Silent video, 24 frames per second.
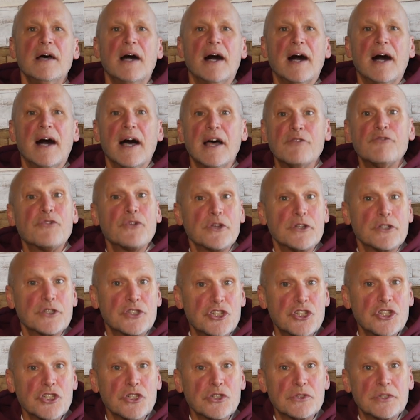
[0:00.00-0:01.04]
and for your
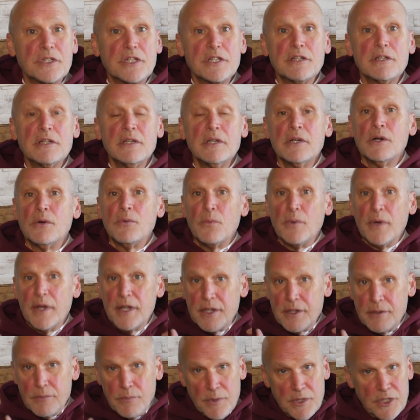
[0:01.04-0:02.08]
children
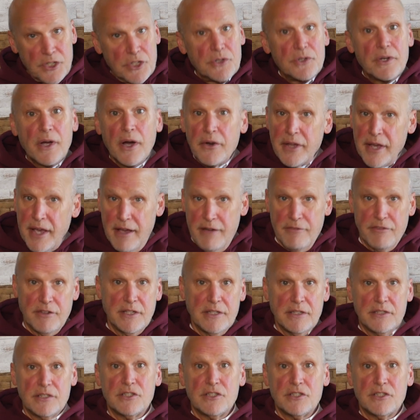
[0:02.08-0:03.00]
when you go to heaven.